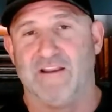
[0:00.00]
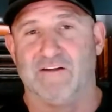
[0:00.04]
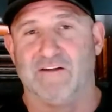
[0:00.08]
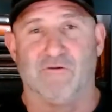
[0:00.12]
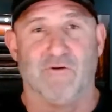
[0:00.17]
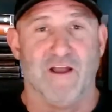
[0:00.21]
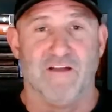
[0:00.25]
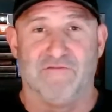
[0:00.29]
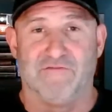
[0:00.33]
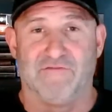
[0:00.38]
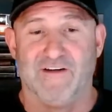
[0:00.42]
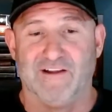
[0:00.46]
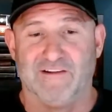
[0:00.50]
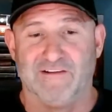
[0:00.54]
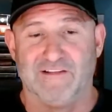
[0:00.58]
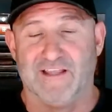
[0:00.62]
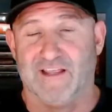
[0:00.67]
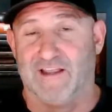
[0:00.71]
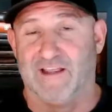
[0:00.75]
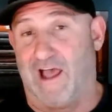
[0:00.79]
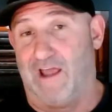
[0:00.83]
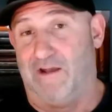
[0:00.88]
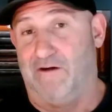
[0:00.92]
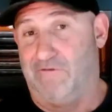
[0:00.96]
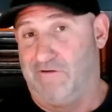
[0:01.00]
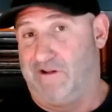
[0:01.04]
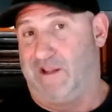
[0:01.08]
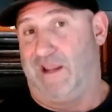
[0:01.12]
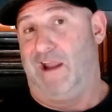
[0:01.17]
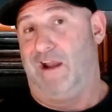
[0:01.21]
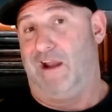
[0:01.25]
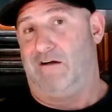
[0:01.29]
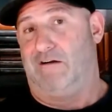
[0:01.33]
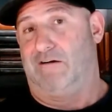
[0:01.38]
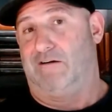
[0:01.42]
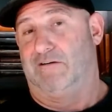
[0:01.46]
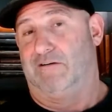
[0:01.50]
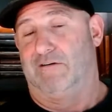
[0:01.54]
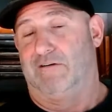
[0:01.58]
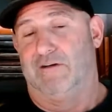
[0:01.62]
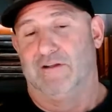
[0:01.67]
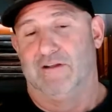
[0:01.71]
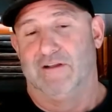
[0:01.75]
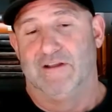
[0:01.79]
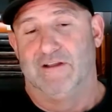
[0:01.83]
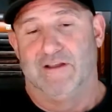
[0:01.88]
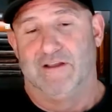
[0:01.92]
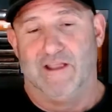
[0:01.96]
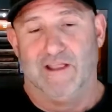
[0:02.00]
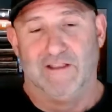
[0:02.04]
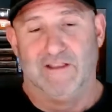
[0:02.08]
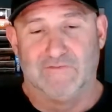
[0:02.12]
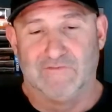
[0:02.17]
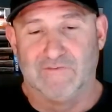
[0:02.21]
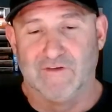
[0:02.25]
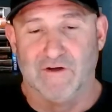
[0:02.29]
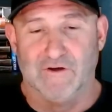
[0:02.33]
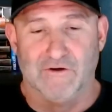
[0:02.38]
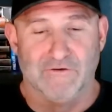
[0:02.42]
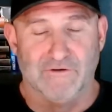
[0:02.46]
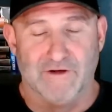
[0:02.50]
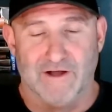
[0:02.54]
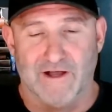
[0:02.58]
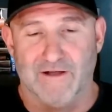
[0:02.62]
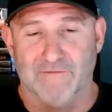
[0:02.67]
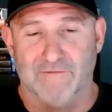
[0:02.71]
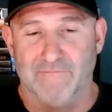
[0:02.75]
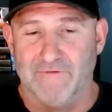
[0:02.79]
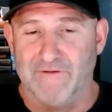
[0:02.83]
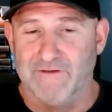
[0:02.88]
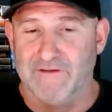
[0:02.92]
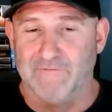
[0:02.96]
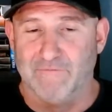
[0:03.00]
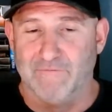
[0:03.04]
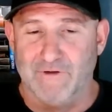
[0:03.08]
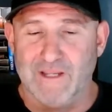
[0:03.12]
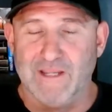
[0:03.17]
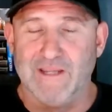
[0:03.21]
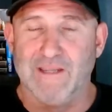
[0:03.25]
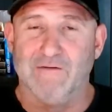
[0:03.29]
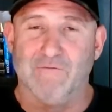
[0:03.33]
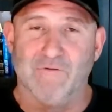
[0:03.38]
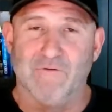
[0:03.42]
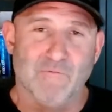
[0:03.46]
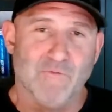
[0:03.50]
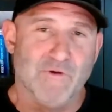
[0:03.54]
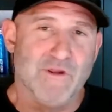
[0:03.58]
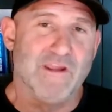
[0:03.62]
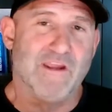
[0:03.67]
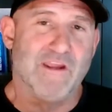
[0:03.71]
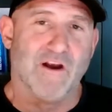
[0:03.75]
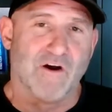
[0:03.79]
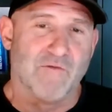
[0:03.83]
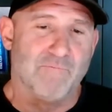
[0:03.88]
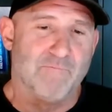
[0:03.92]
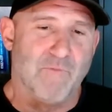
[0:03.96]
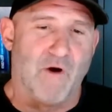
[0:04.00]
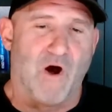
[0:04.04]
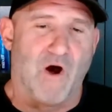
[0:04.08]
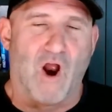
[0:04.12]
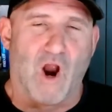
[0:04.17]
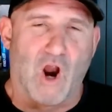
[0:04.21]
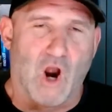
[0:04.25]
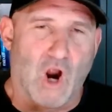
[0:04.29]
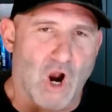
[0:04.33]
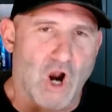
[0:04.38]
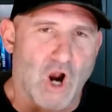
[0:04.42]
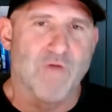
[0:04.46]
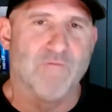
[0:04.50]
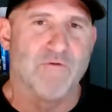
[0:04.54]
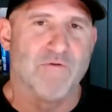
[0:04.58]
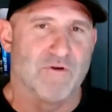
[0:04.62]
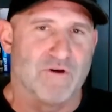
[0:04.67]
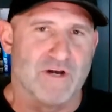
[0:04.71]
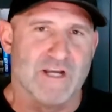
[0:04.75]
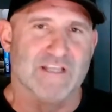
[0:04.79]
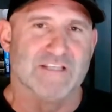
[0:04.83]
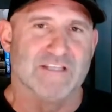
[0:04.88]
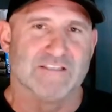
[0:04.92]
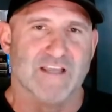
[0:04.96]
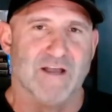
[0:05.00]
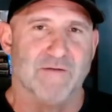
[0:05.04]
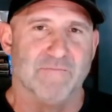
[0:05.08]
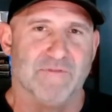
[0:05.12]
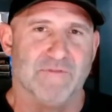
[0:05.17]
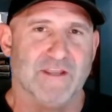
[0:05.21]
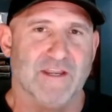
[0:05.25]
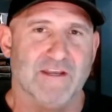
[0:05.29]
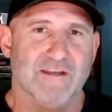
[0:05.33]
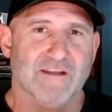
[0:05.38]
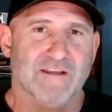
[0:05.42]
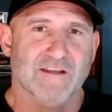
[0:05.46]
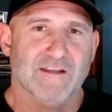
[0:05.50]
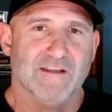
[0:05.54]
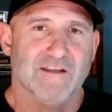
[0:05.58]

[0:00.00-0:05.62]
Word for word: And quite frankly, I don't care. And so um, we, when we are harboring something